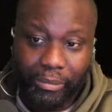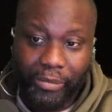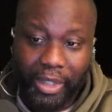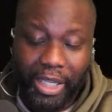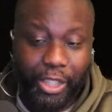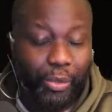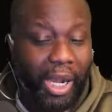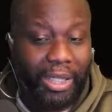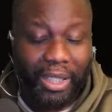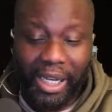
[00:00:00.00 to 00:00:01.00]
He tried
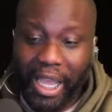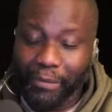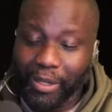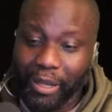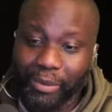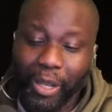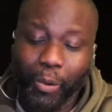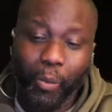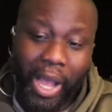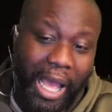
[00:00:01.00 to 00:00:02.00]
to laugh it off, like,
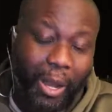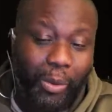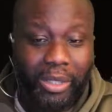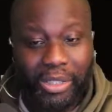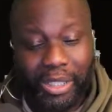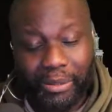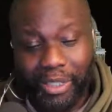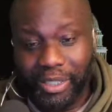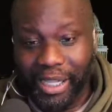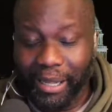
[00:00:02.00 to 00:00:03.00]
wow, Will Smith
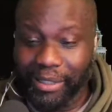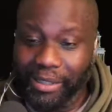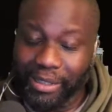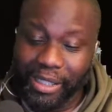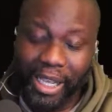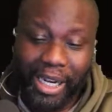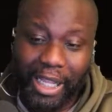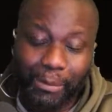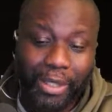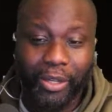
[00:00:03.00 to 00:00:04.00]
just laughed the hell out of
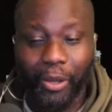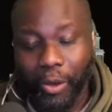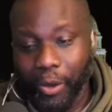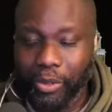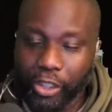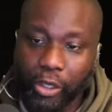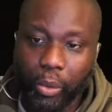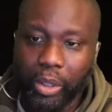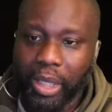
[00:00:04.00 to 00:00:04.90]
me. Oh, oh, you know.